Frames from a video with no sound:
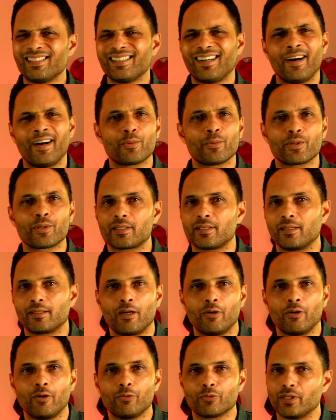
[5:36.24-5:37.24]
I don't want to send
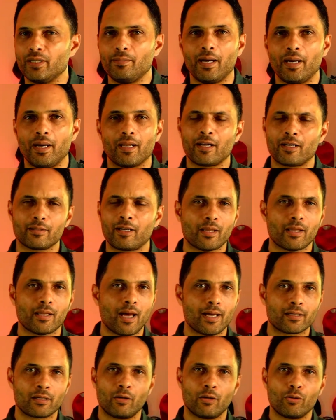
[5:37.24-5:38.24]
cold email. I don't
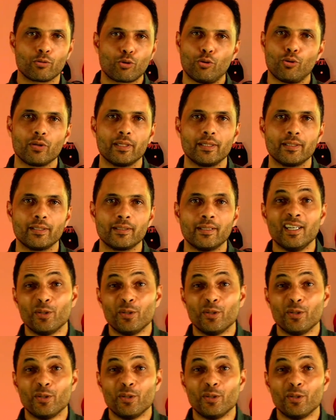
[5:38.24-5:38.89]
like cold calling.